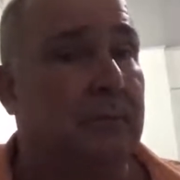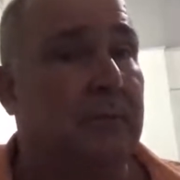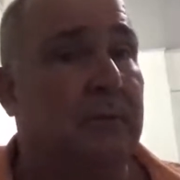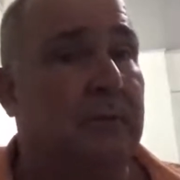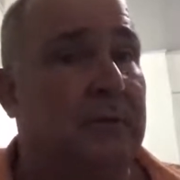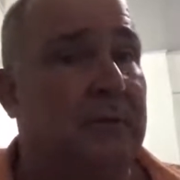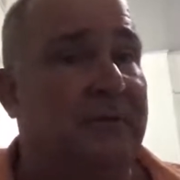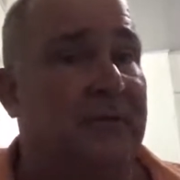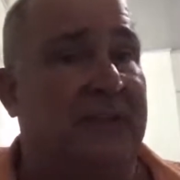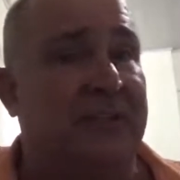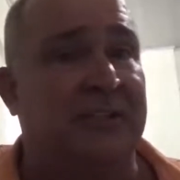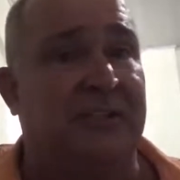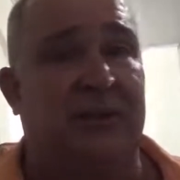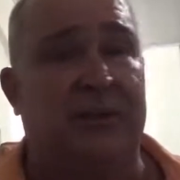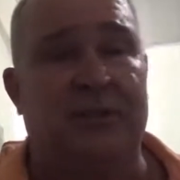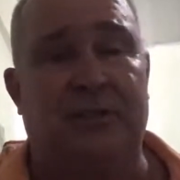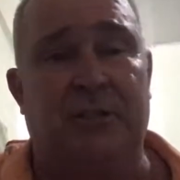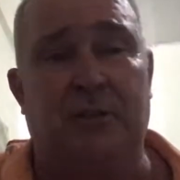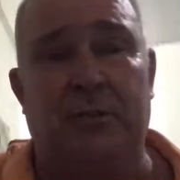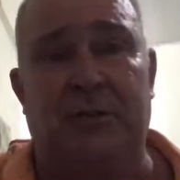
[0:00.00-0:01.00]
if I
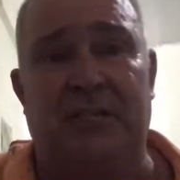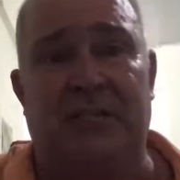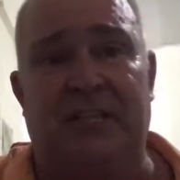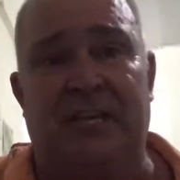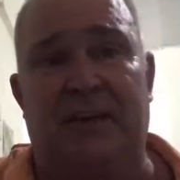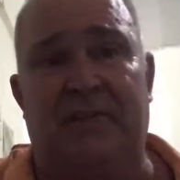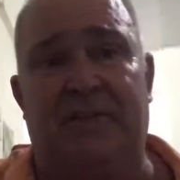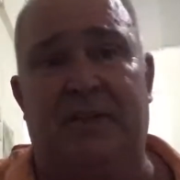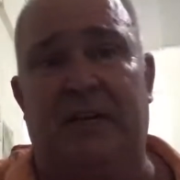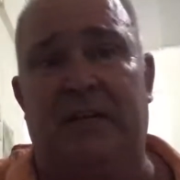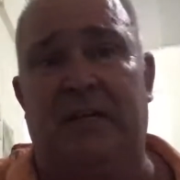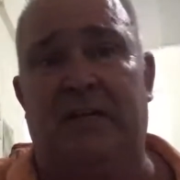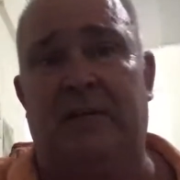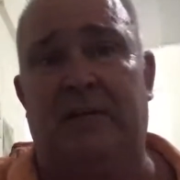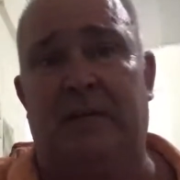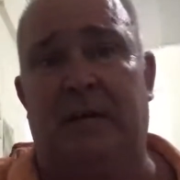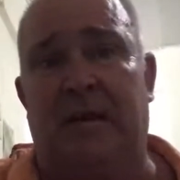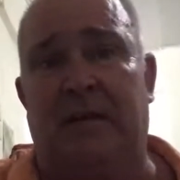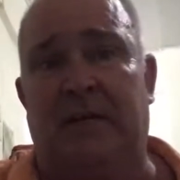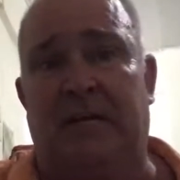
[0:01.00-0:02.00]
start doing stuff
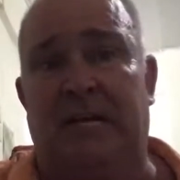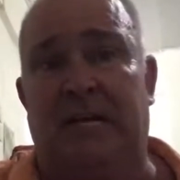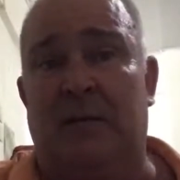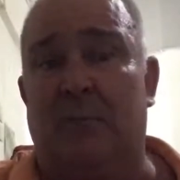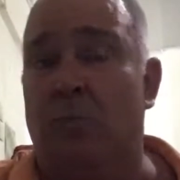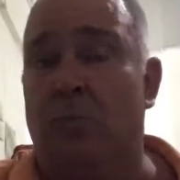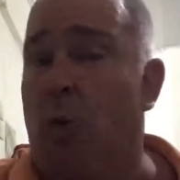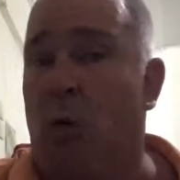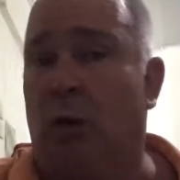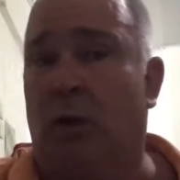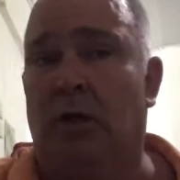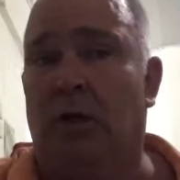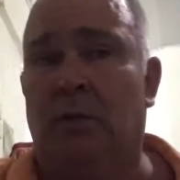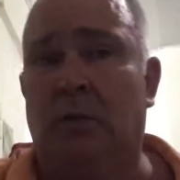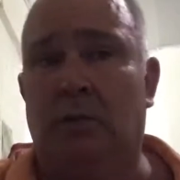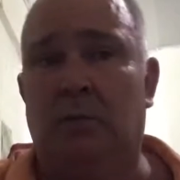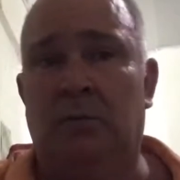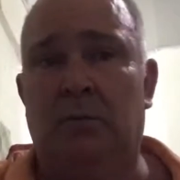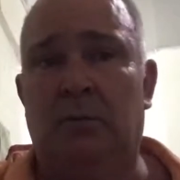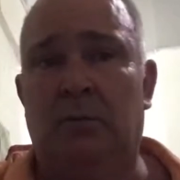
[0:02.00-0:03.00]
and getting more,
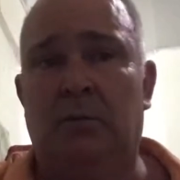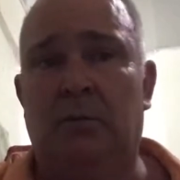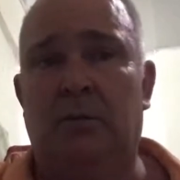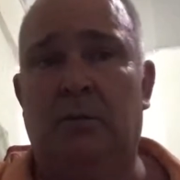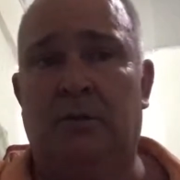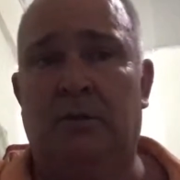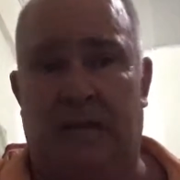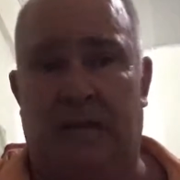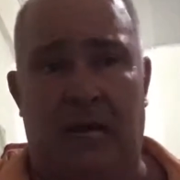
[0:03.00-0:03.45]
then